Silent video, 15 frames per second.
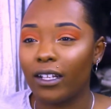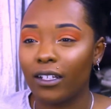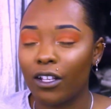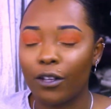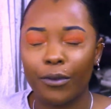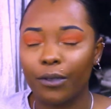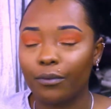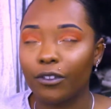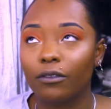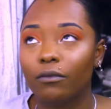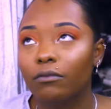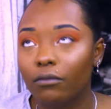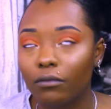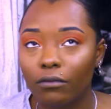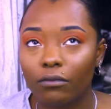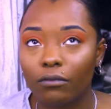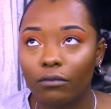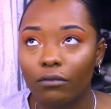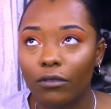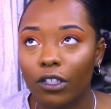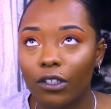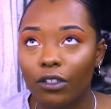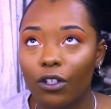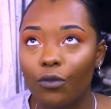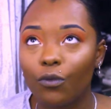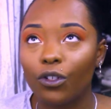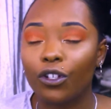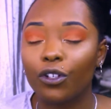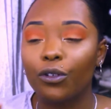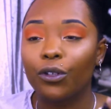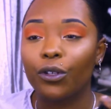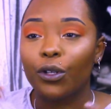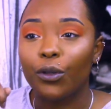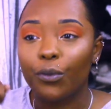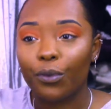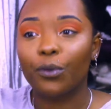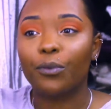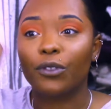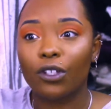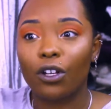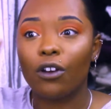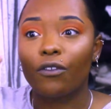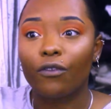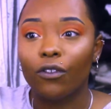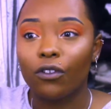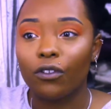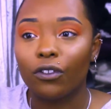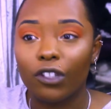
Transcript: I mean, you don't want to put mascara on,